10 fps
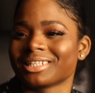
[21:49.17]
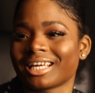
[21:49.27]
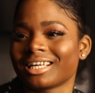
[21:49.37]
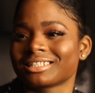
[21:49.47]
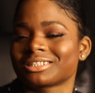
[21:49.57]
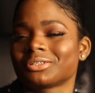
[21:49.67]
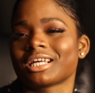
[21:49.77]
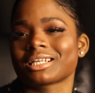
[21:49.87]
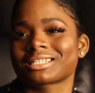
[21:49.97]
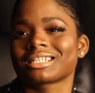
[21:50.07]
Like, so
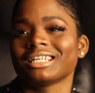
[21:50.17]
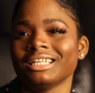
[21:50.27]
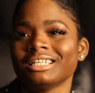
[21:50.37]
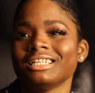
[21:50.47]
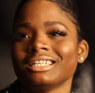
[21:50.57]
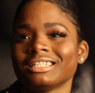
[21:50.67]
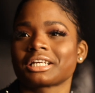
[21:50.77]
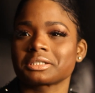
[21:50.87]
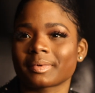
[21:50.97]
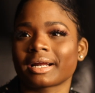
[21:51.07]
that's
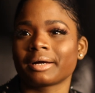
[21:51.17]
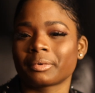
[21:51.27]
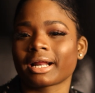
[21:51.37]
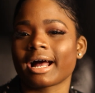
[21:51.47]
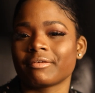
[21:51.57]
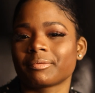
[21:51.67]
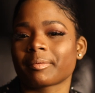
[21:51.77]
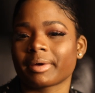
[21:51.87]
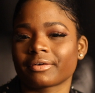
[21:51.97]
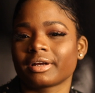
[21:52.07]
what I have in
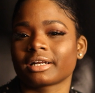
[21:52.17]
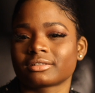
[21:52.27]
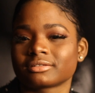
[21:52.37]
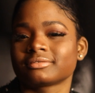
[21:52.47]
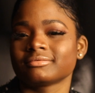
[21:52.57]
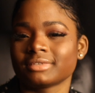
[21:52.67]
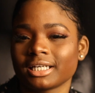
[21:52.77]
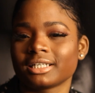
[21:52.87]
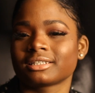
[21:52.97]
my bag right now. Like,